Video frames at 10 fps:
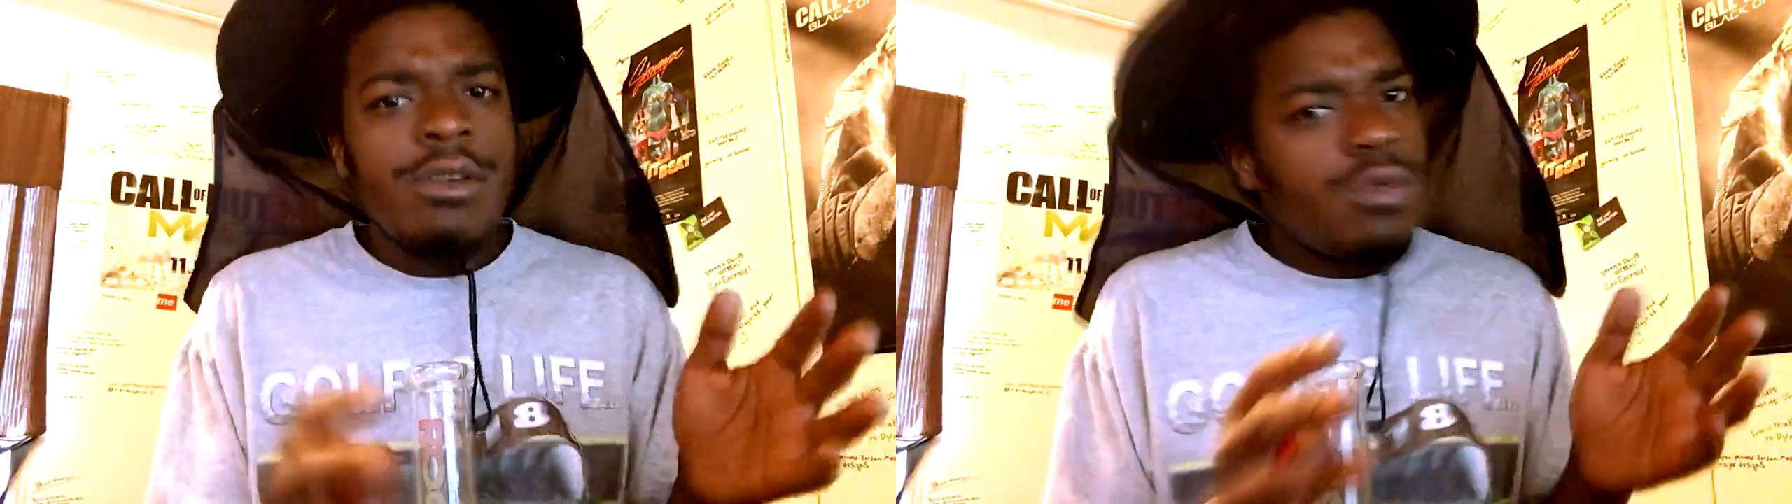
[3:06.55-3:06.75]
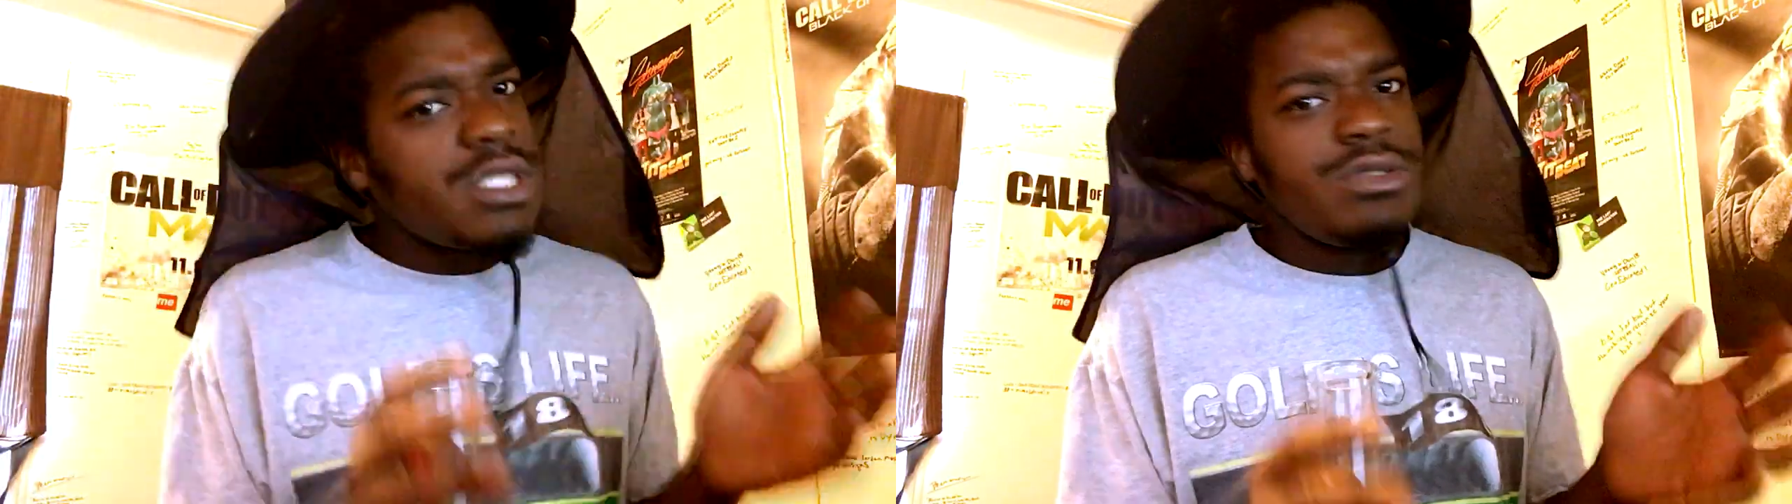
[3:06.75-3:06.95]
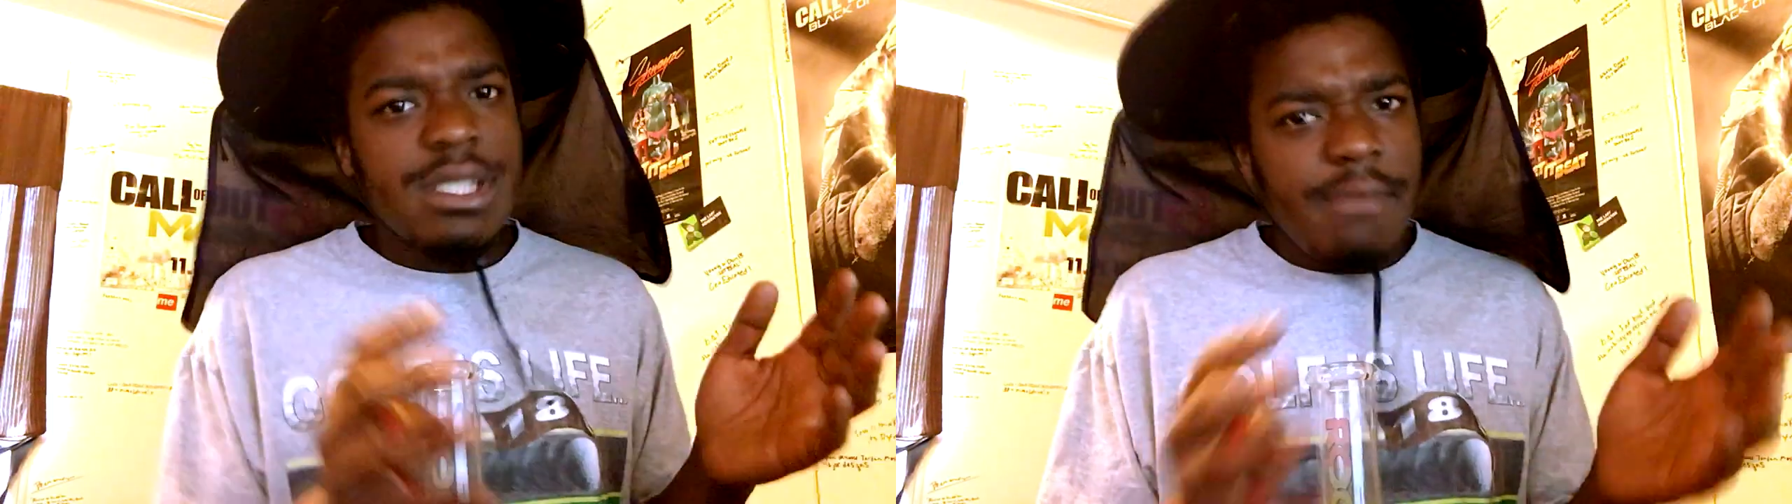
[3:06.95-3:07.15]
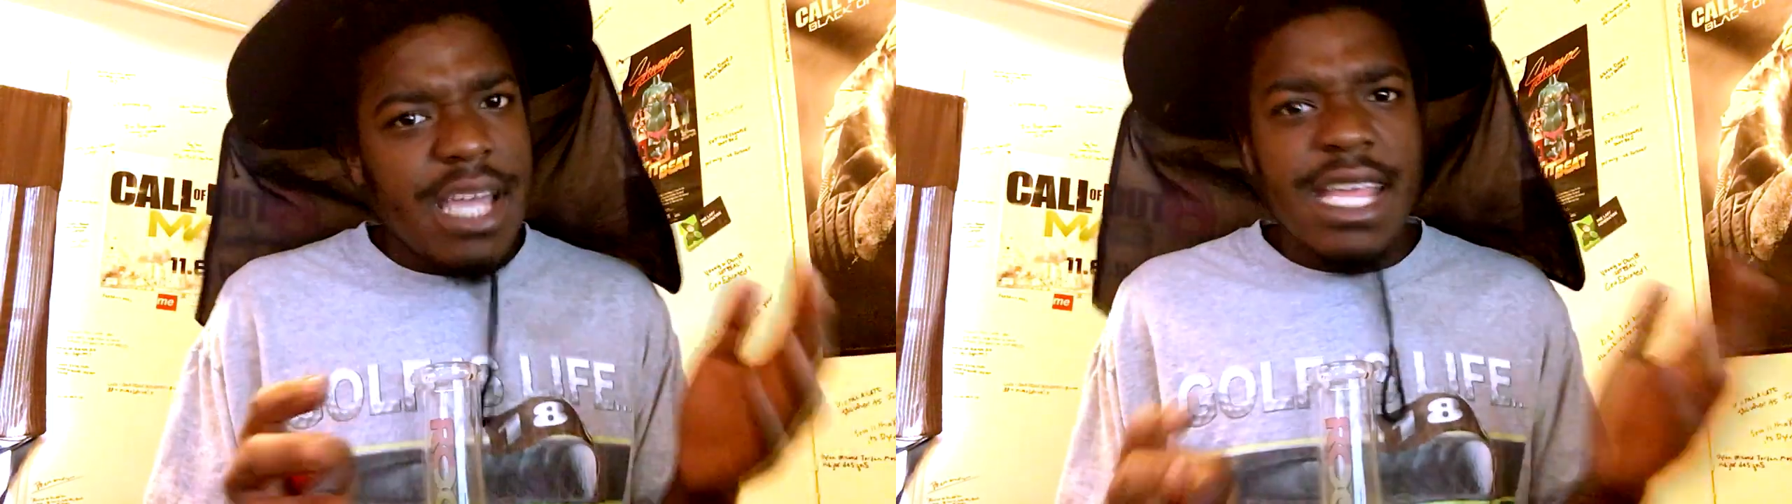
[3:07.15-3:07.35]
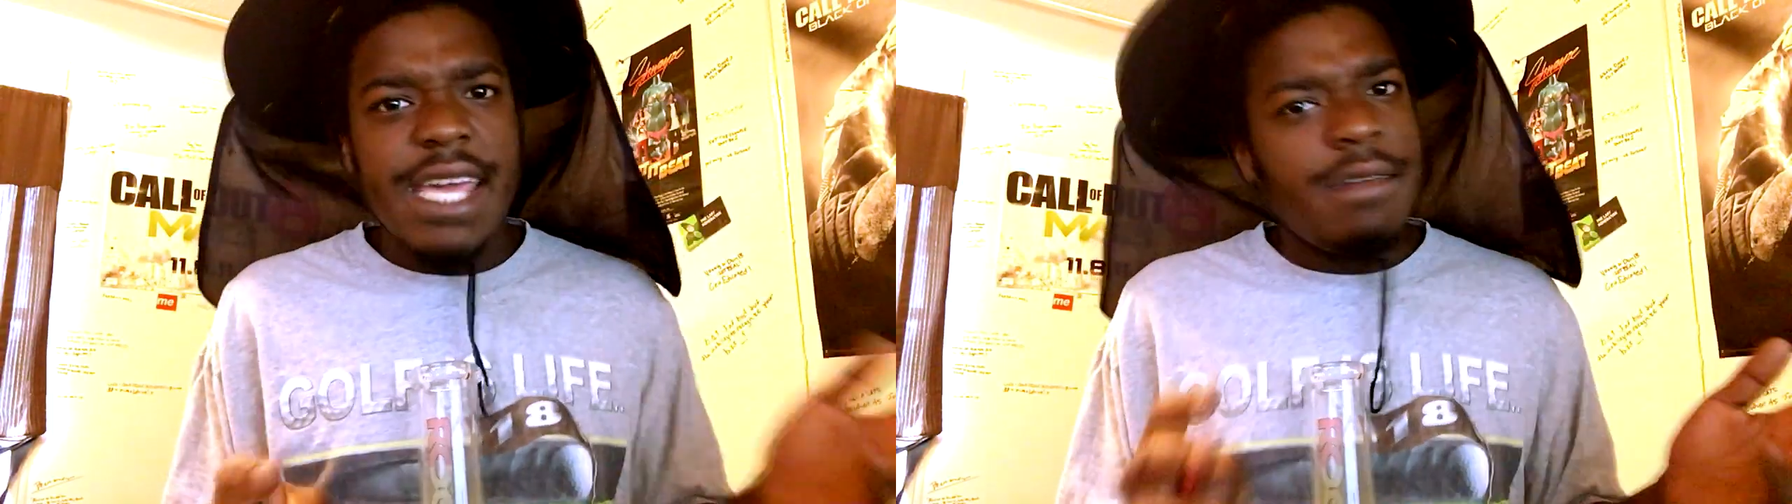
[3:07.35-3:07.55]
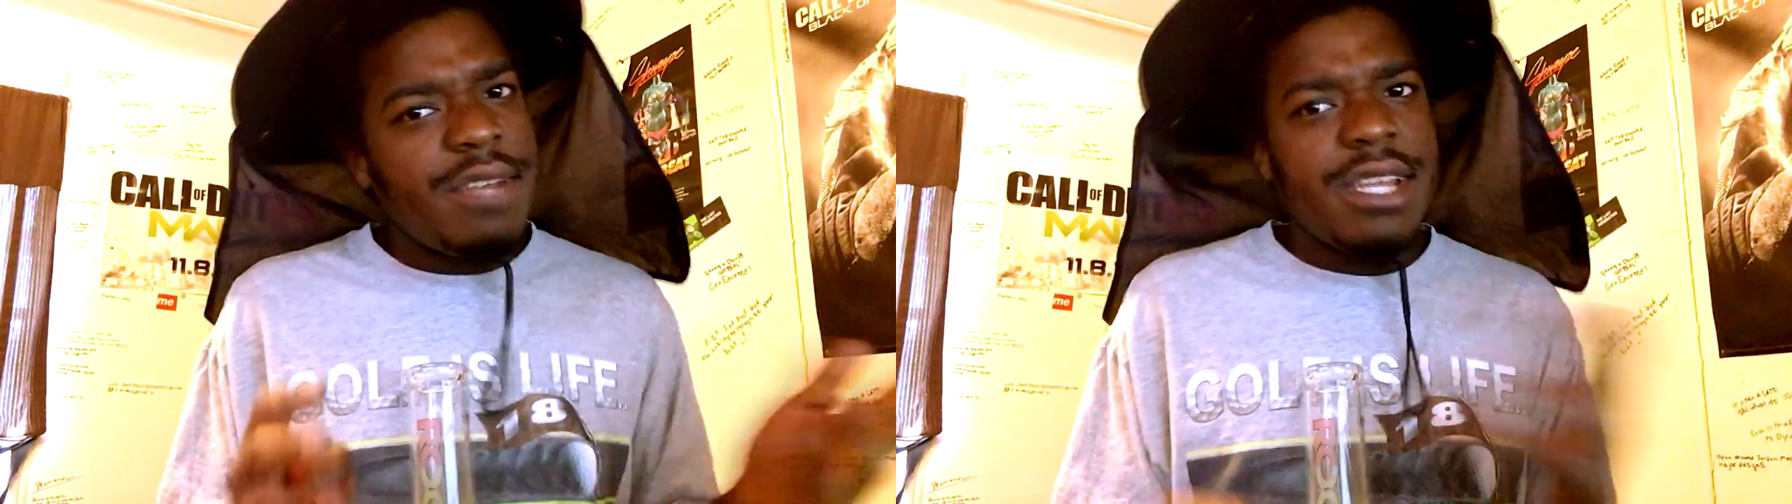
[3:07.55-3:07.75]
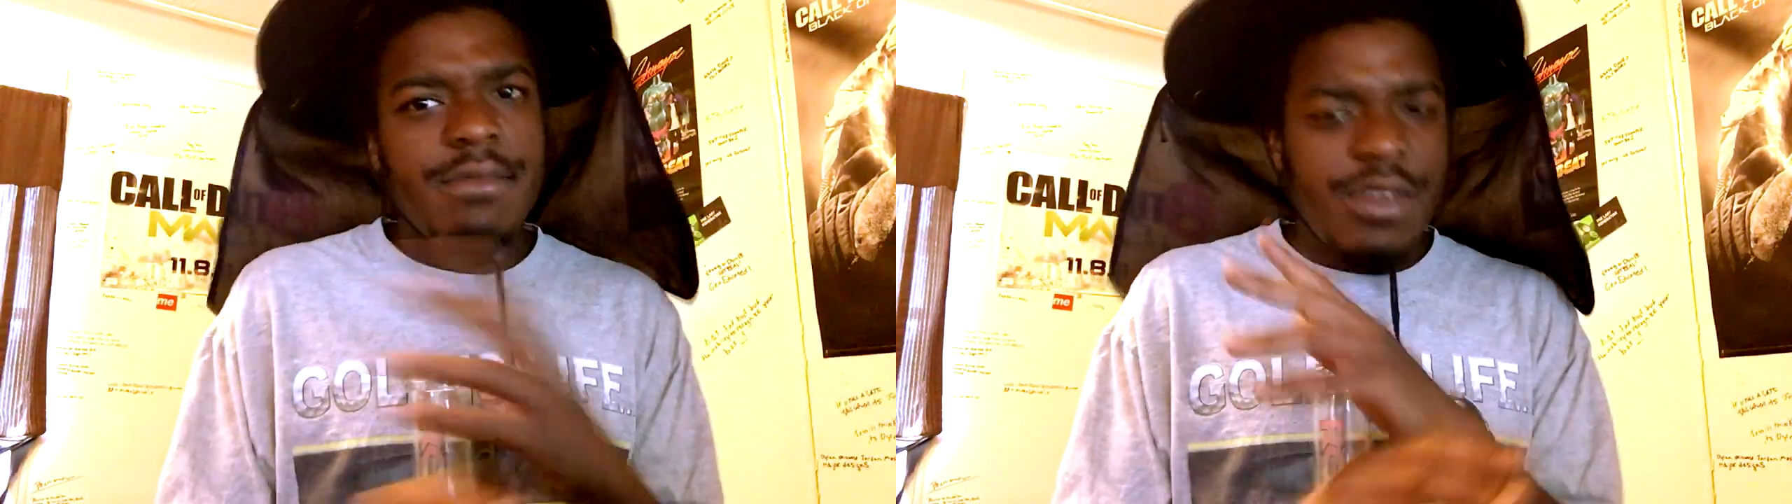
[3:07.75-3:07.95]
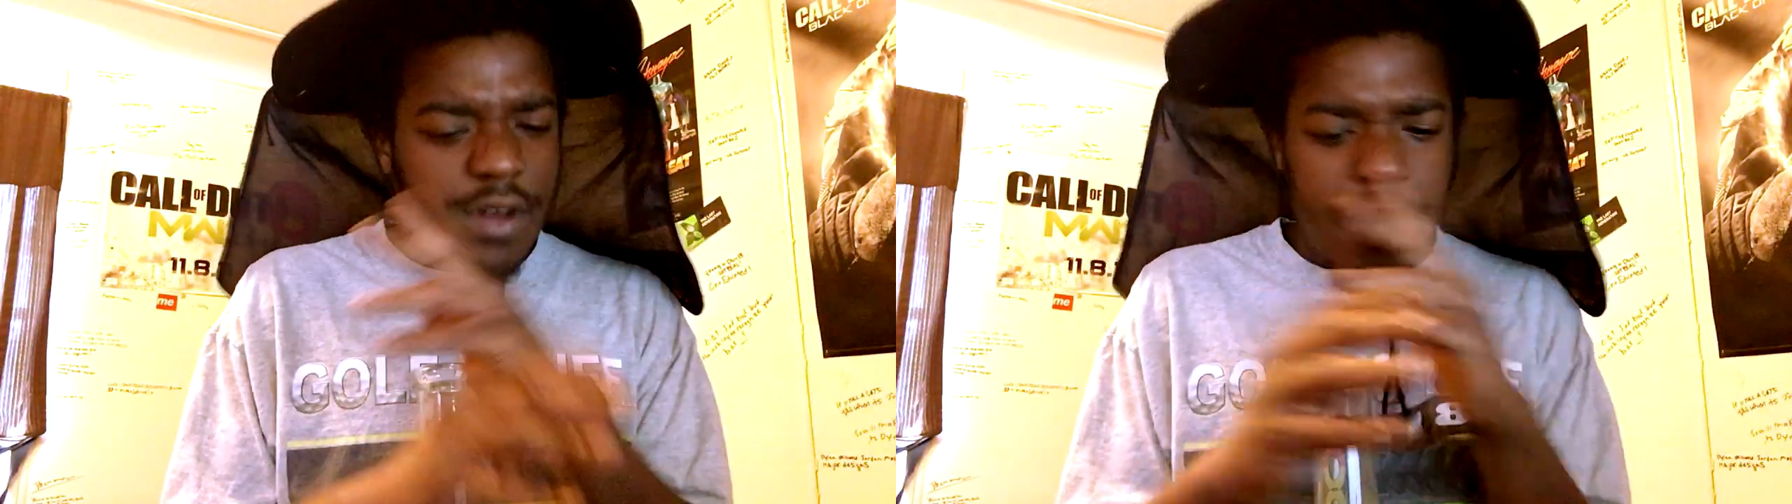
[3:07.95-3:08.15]
once you somebody like
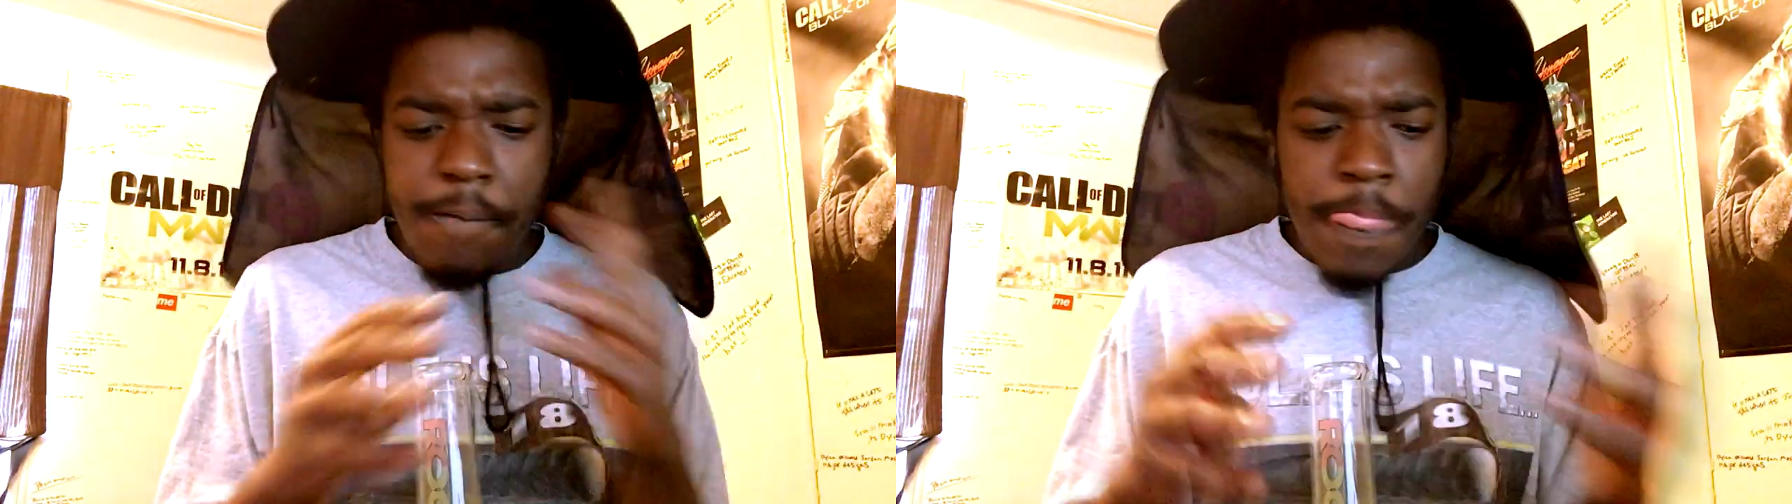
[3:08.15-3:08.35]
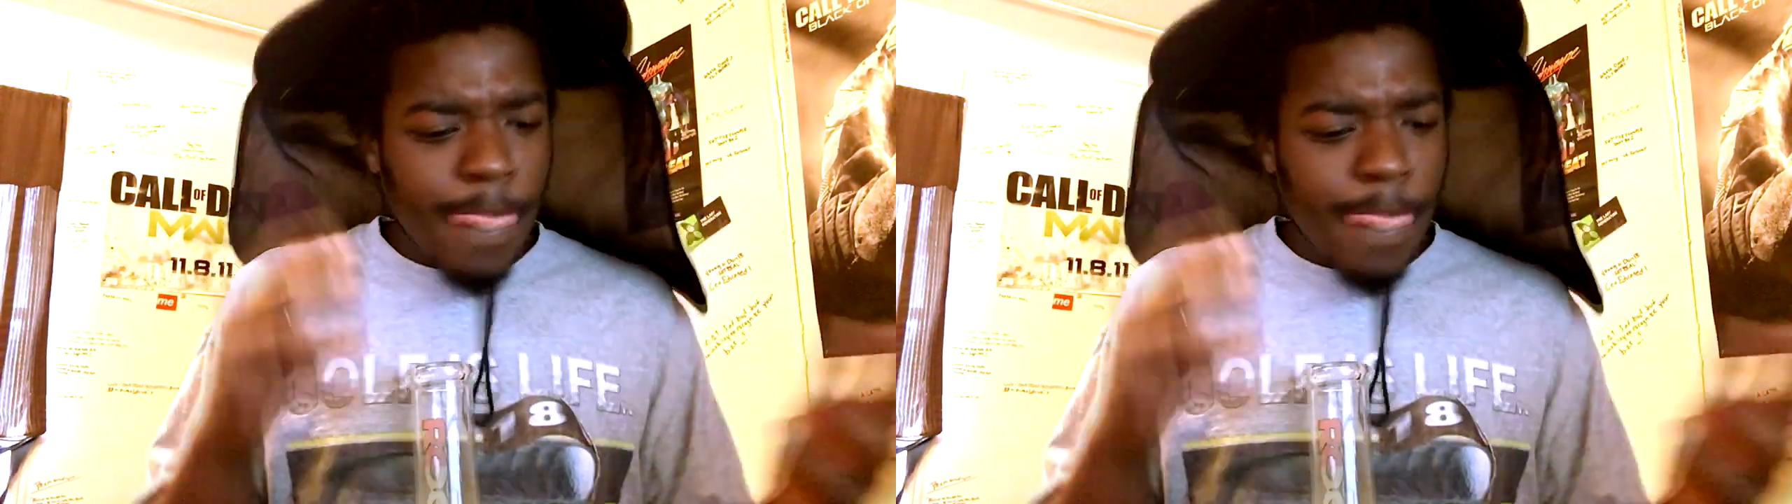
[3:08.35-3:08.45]
Eminem, you know,